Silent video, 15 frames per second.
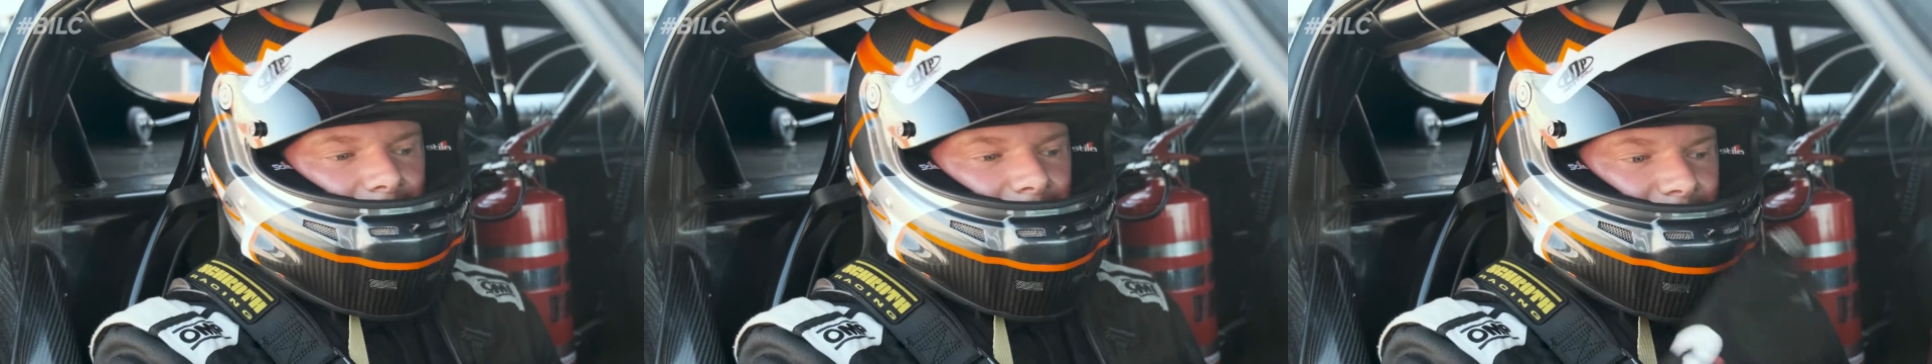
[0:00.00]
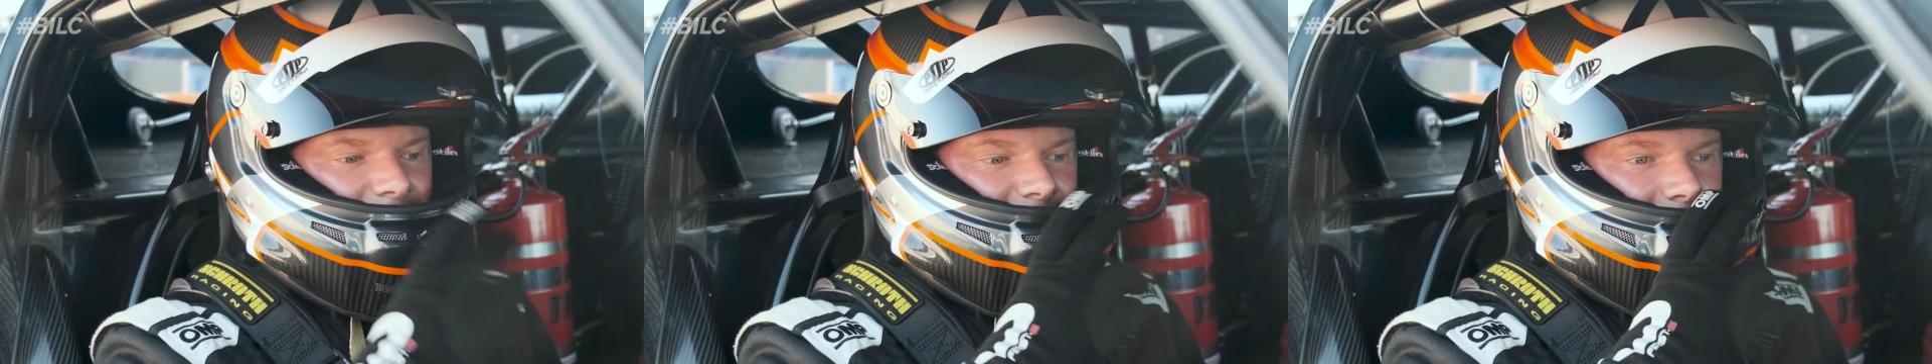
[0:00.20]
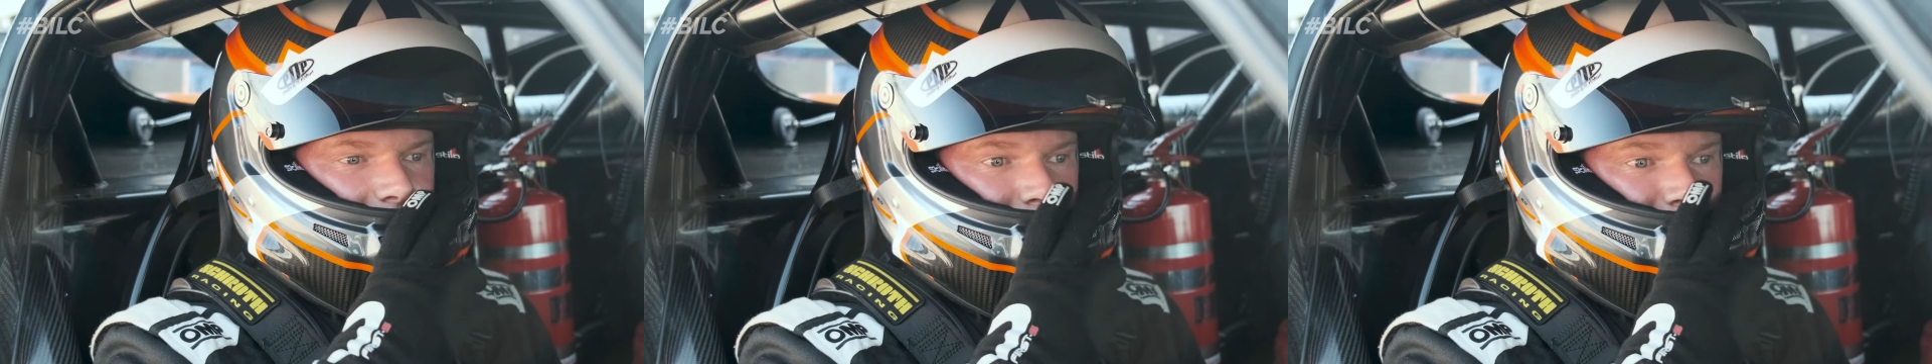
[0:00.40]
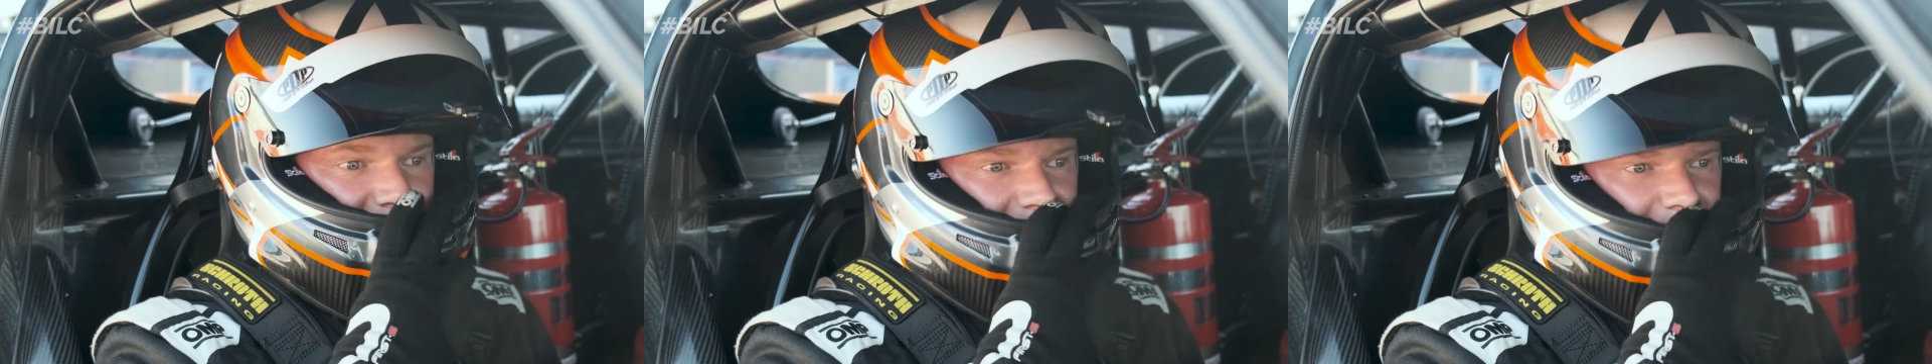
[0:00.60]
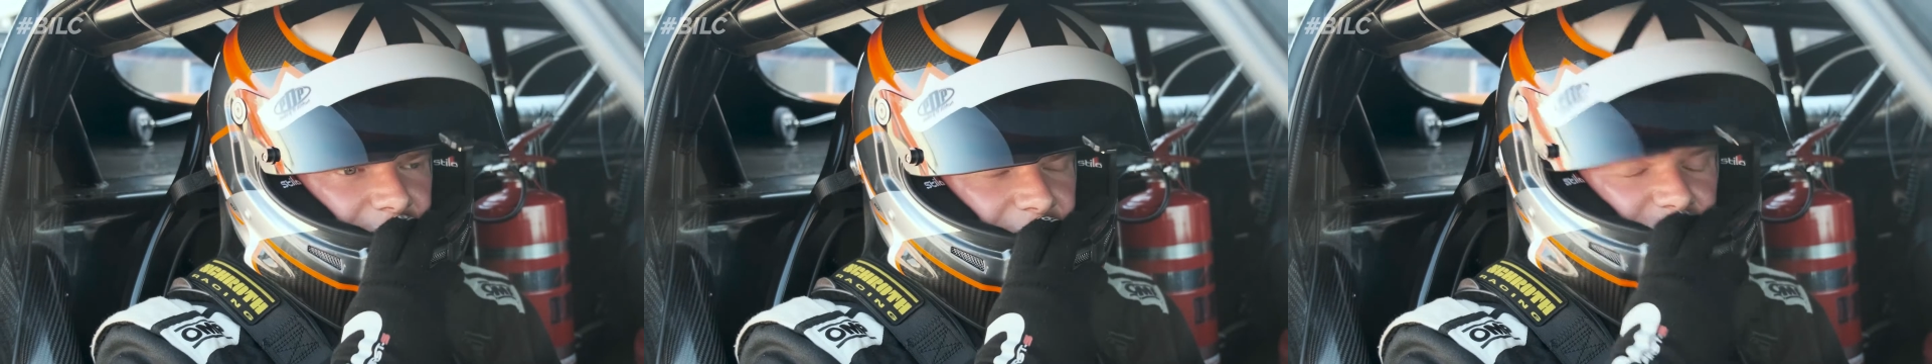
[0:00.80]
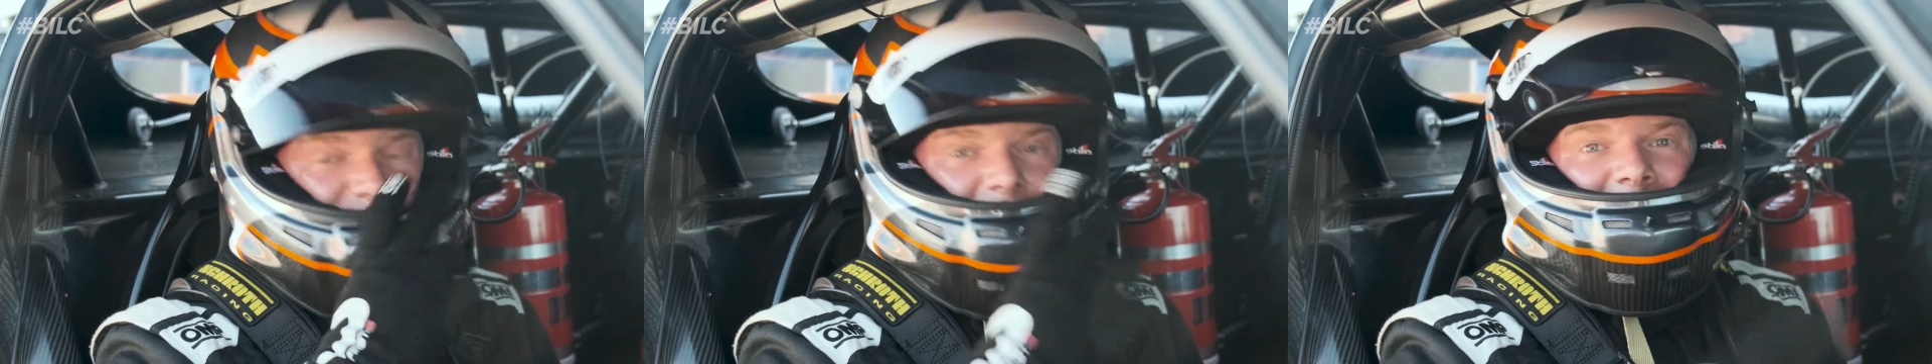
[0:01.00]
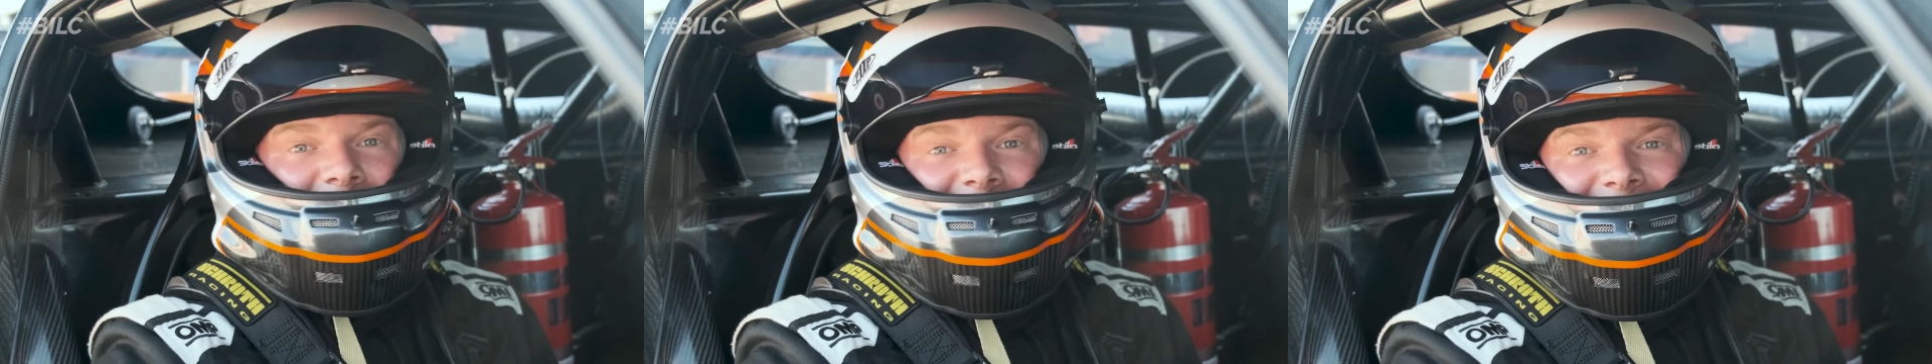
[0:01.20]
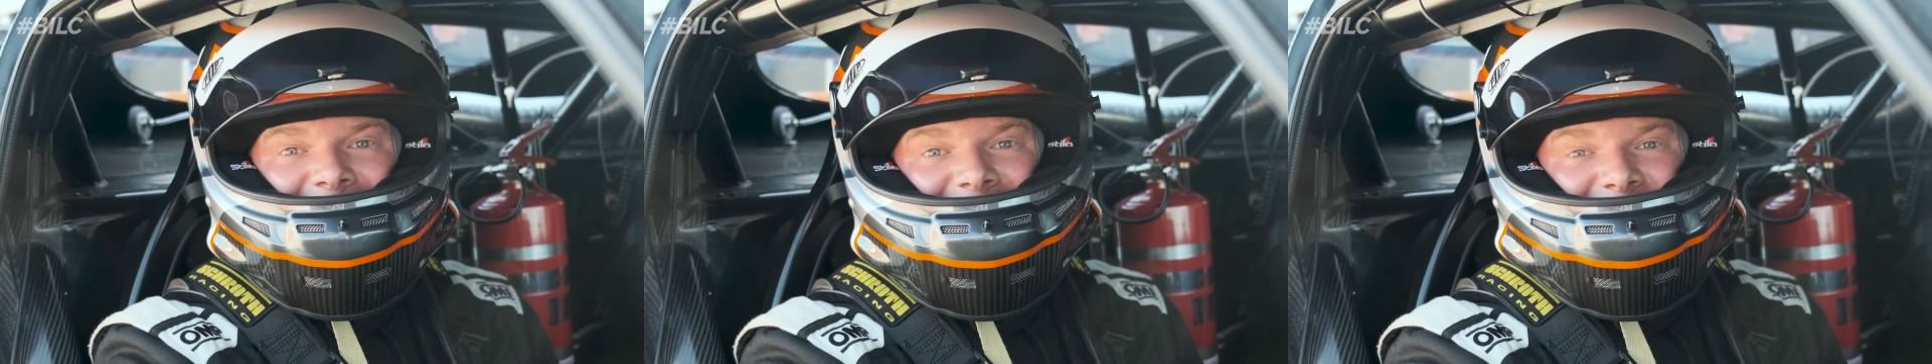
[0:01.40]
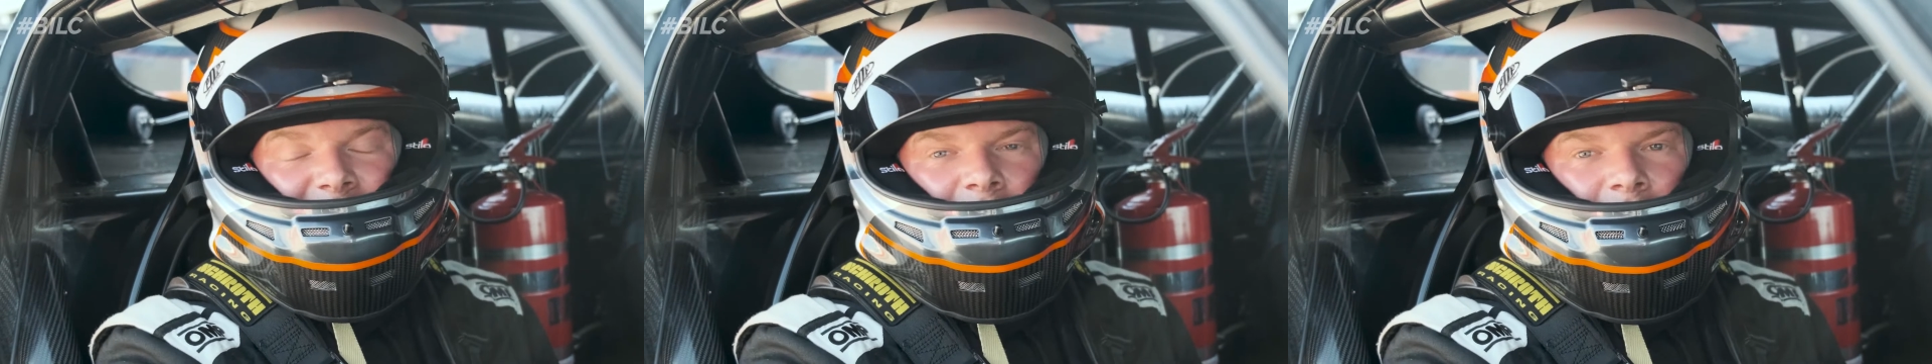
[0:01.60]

The track is